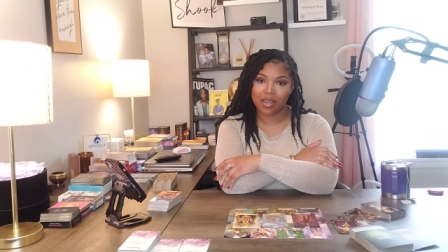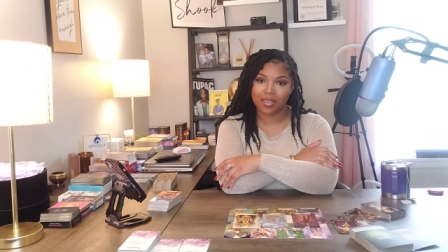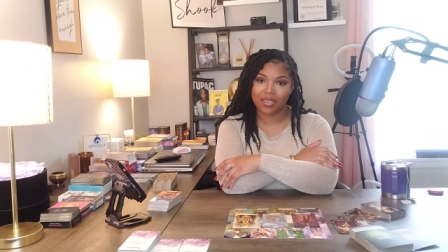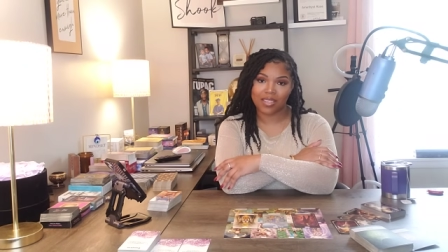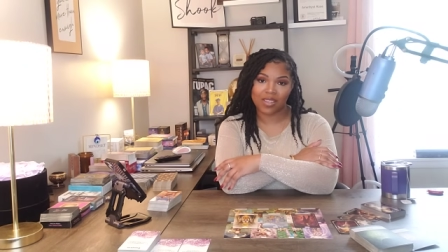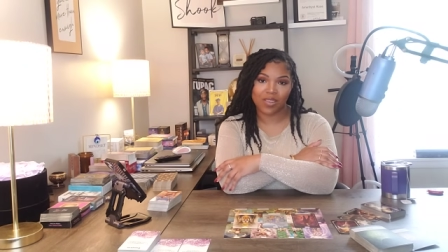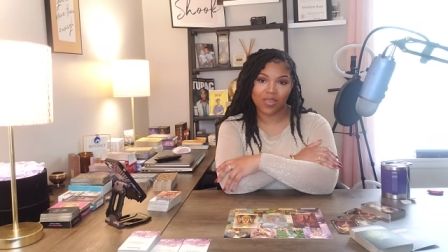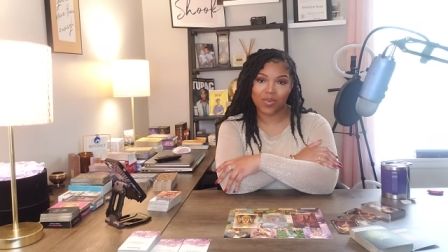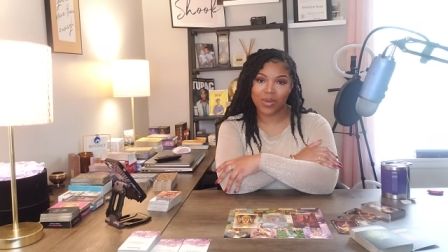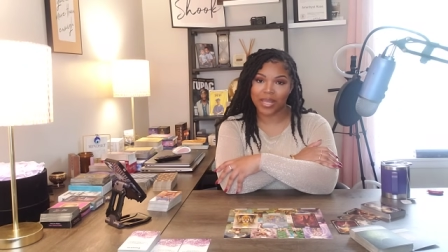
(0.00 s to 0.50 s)

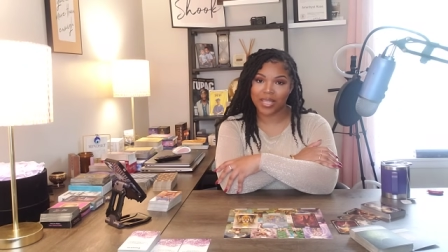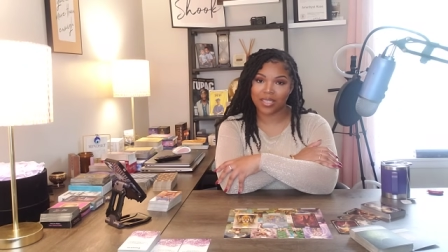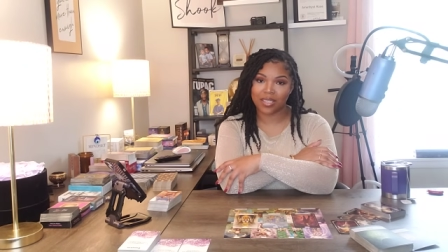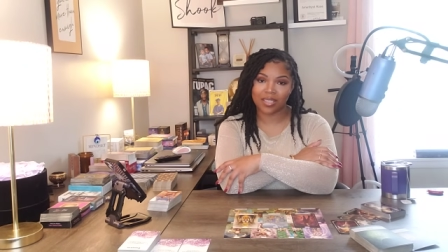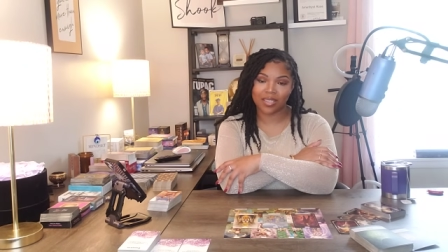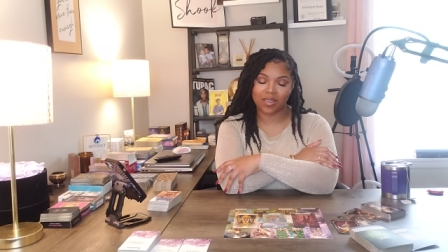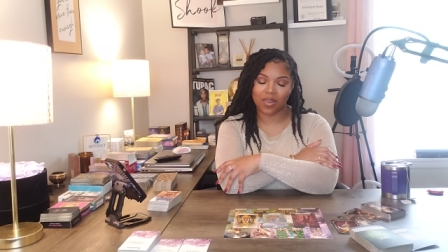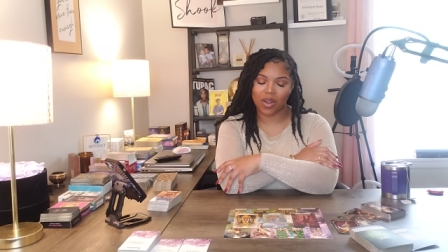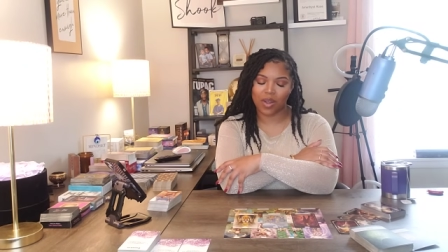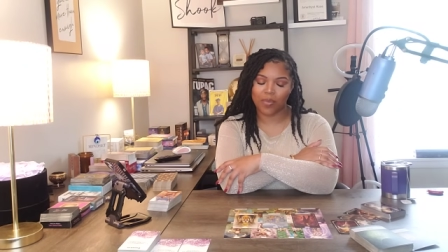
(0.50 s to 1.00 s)
so you ain't
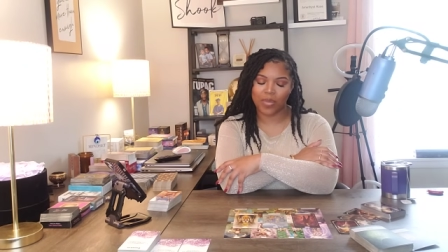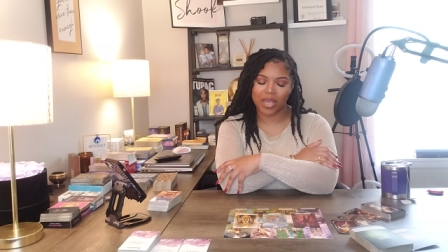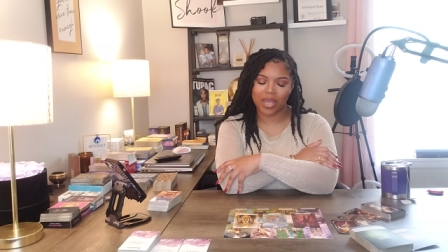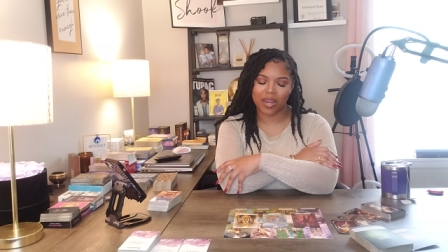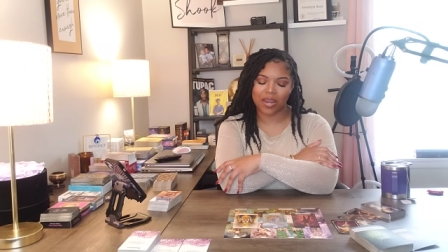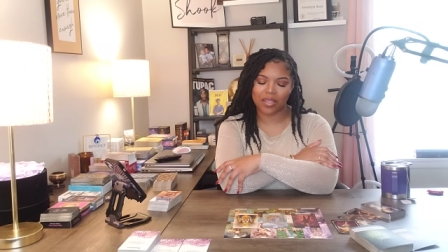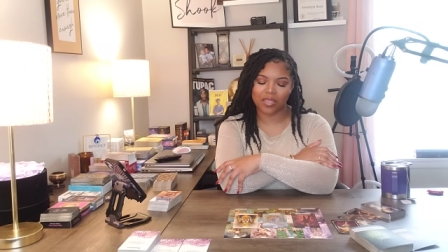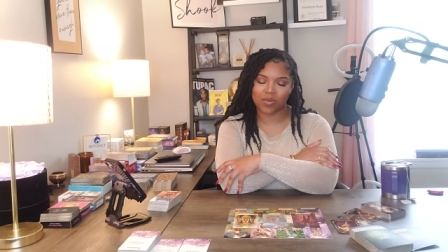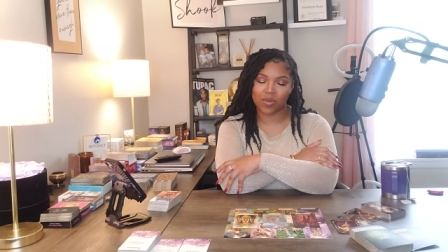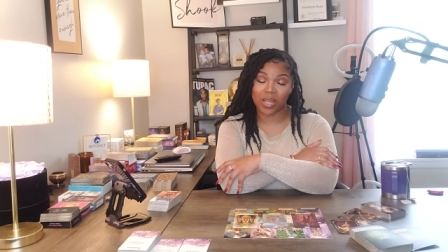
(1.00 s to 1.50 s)
just start
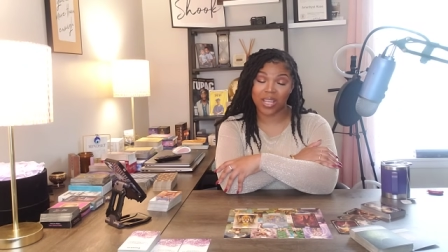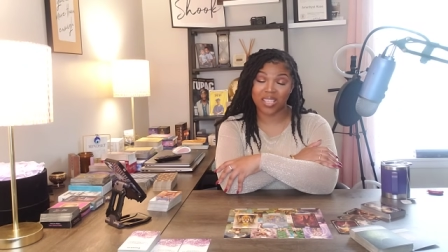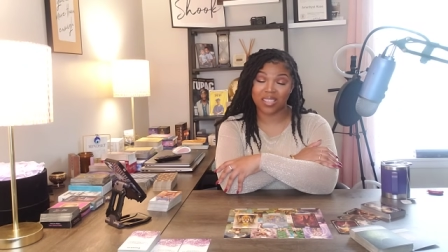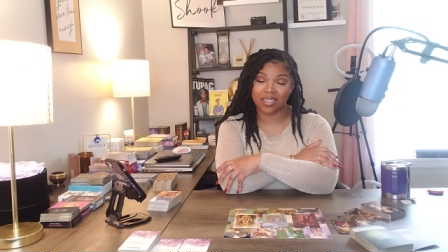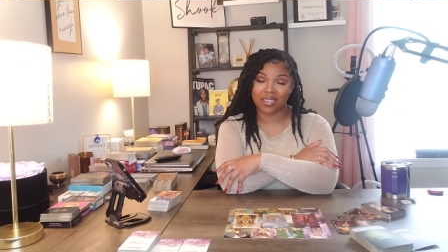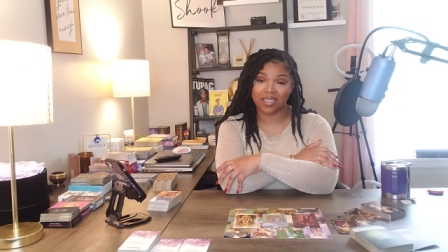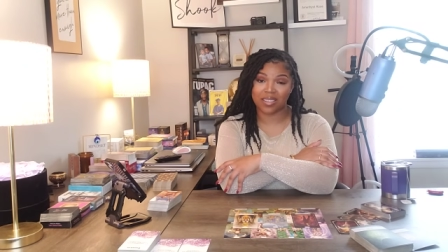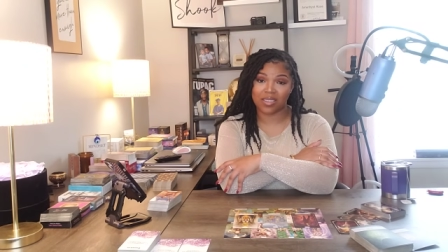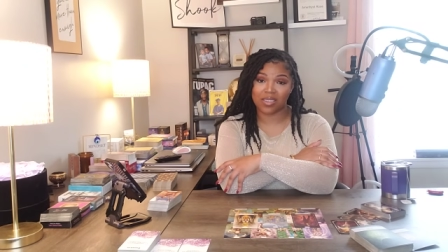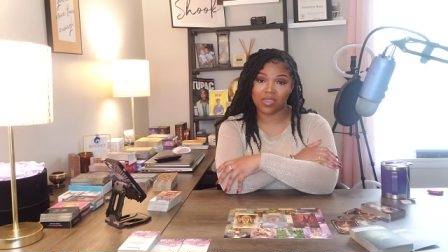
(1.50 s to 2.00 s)
being this way
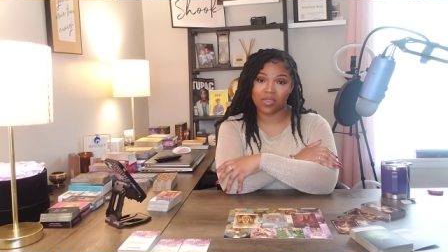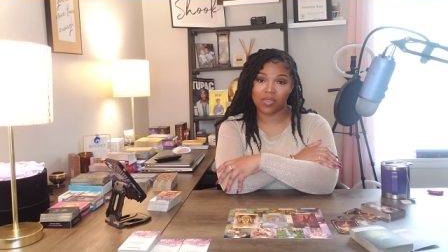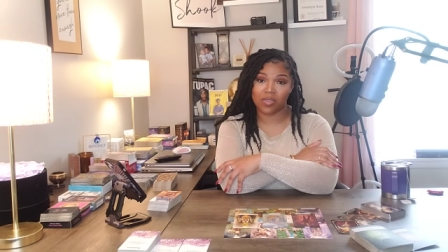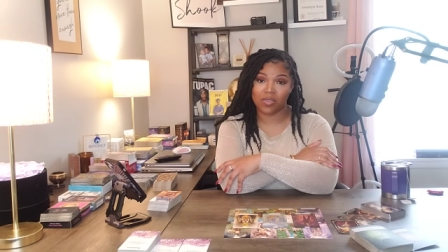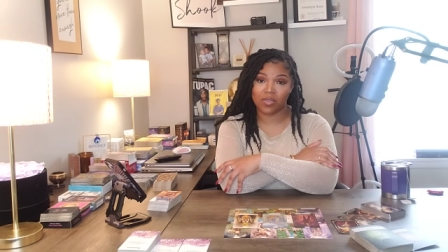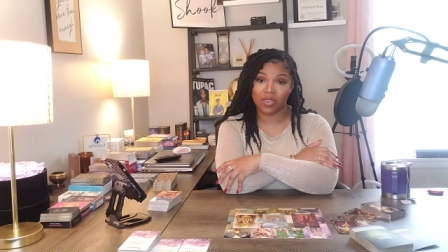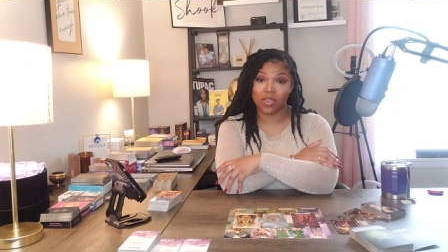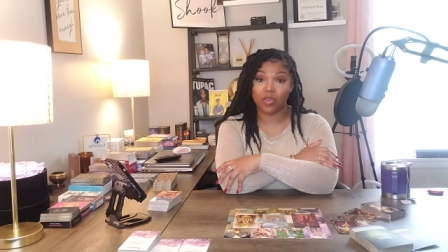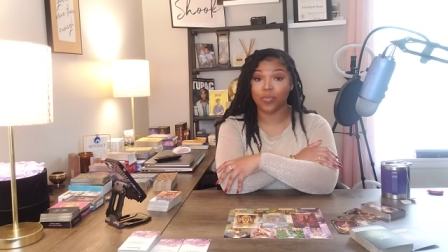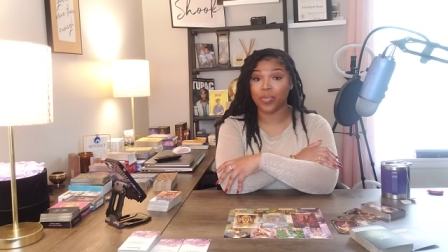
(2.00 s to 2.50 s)
as an
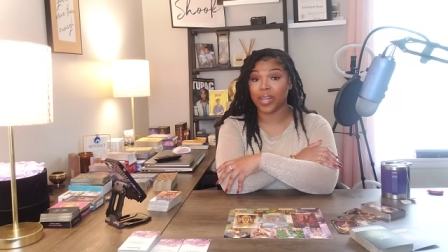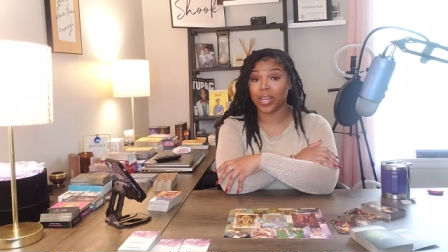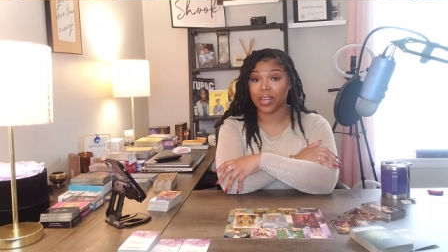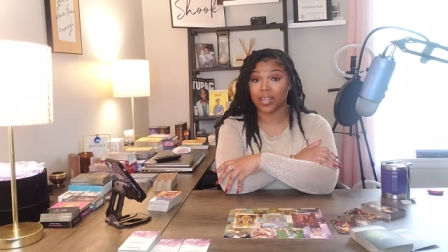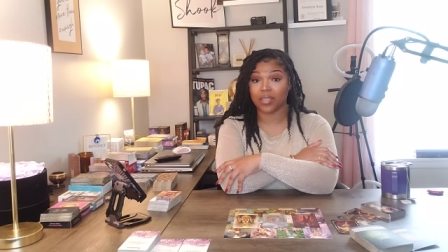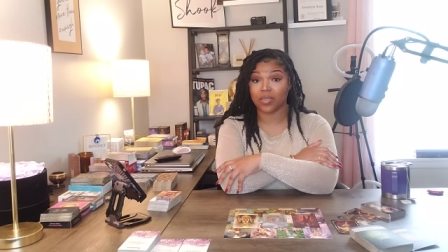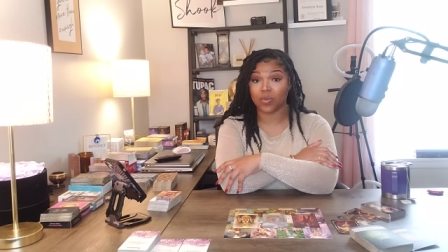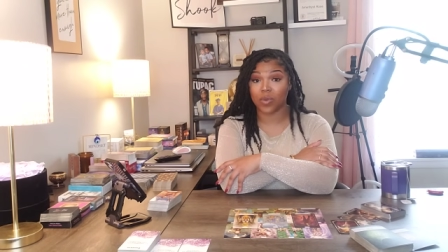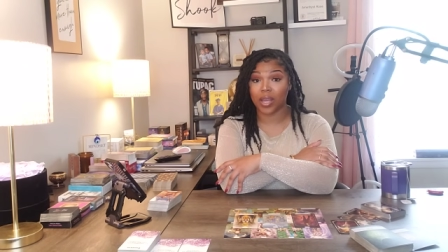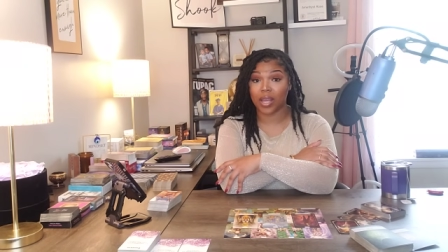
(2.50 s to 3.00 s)
adult. You been
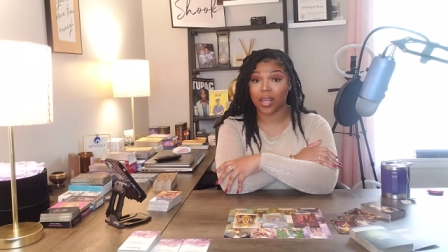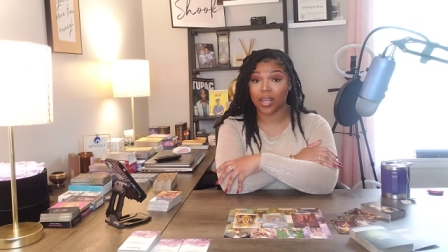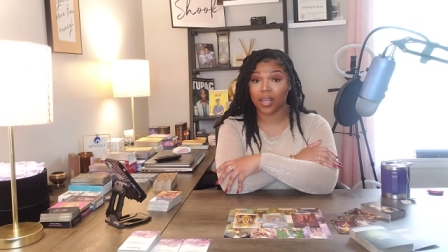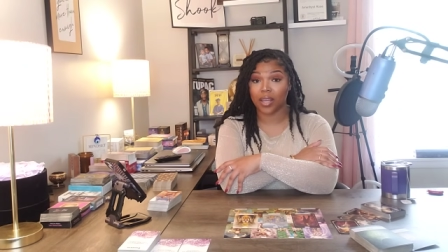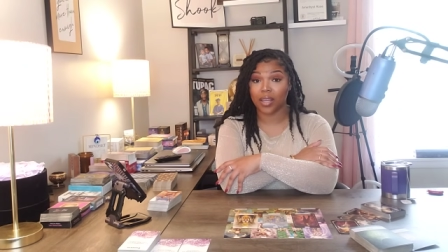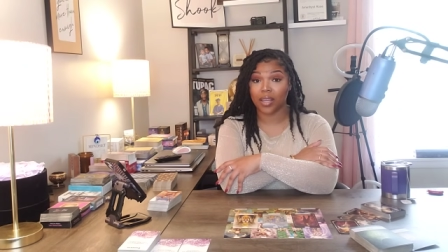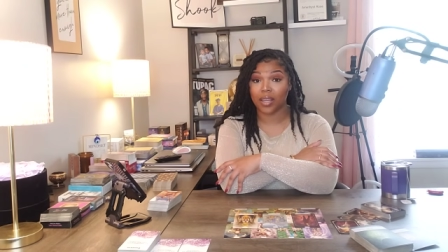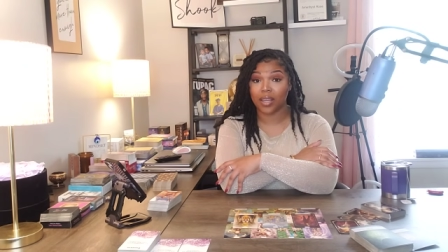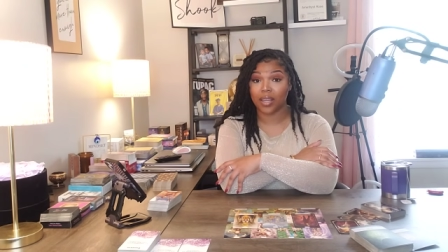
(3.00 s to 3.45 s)
this way.